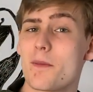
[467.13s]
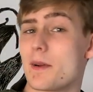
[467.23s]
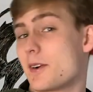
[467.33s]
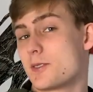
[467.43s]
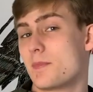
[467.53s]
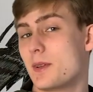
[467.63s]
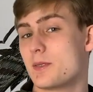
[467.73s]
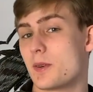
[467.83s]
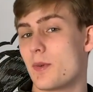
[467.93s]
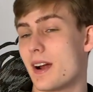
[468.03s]
barrel I should be
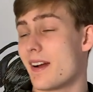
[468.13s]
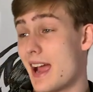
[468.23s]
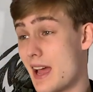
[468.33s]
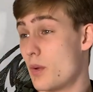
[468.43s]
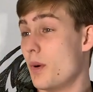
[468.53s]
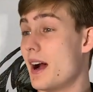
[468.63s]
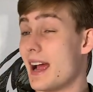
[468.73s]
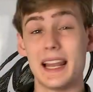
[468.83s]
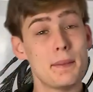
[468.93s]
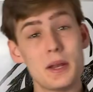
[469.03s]
using where and
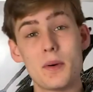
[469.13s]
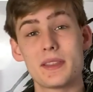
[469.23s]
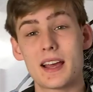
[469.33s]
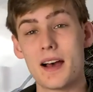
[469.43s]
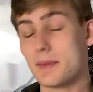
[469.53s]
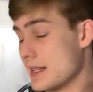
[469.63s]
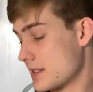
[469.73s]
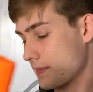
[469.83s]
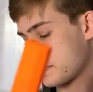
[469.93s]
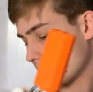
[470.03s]
why, let me know in the comments.